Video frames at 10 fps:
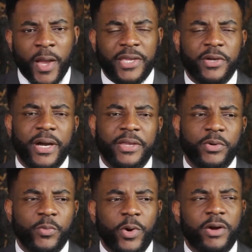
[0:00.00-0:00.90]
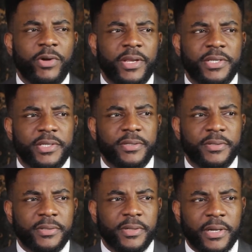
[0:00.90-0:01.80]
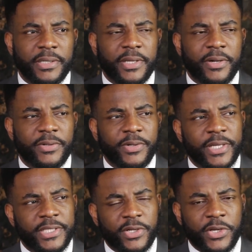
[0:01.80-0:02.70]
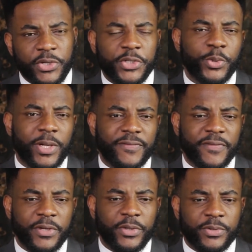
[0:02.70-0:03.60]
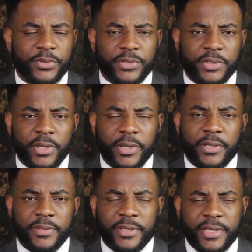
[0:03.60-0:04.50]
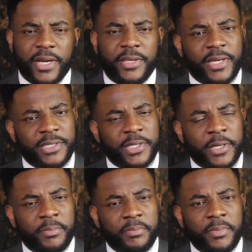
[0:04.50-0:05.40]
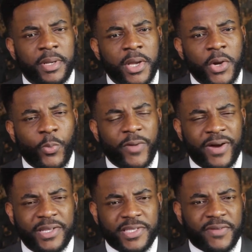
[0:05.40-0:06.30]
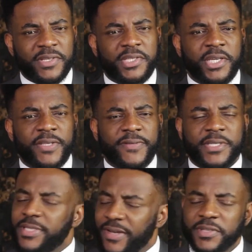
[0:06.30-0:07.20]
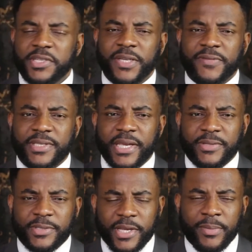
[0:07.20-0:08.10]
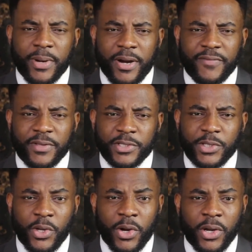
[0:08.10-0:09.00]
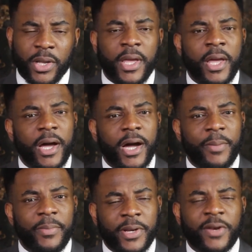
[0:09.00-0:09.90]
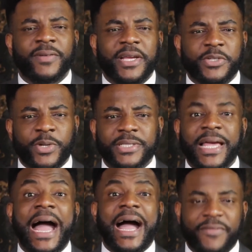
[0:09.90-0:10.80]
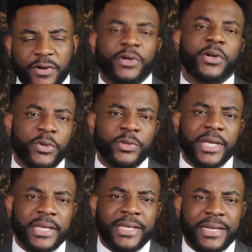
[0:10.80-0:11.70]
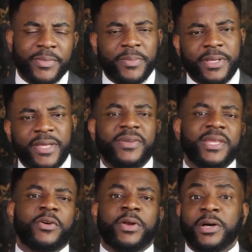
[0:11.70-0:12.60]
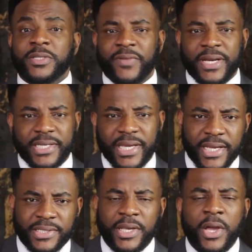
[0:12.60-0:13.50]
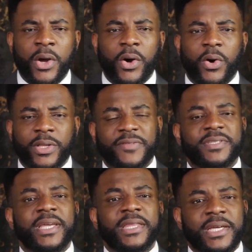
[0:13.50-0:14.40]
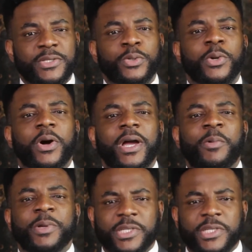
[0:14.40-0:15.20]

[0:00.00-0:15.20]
Are you worried, or is it unusual for you there that we've had service chiefs stay in power for this long? A lot of Nigerians have concluded that maybe they've either run out of ideas or they've stayed there too long, and we